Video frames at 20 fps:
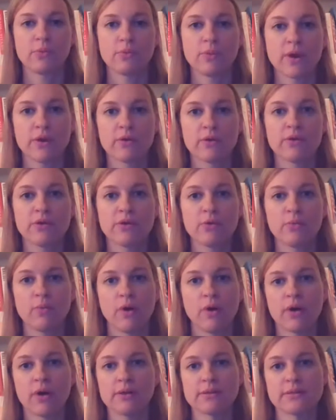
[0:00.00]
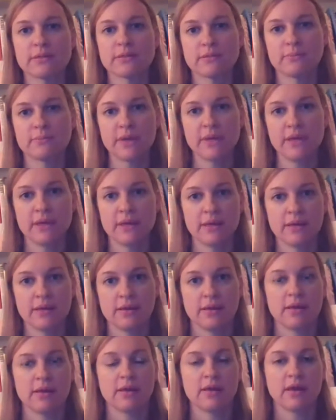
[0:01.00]
know, where you want to be
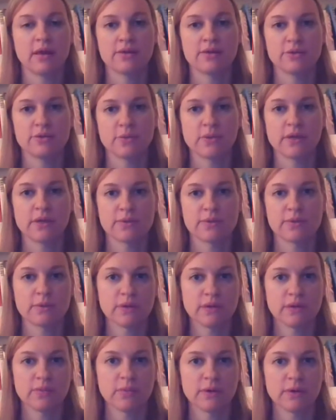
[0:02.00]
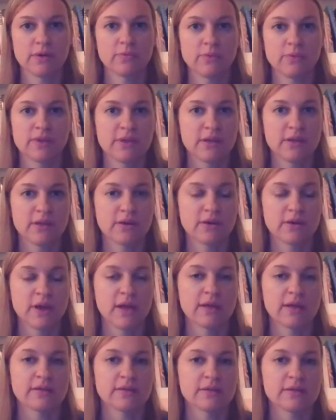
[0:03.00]
in 2021 when the year
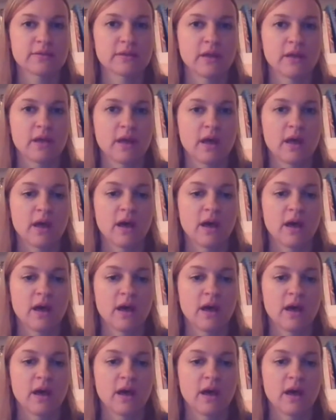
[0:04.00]
ends.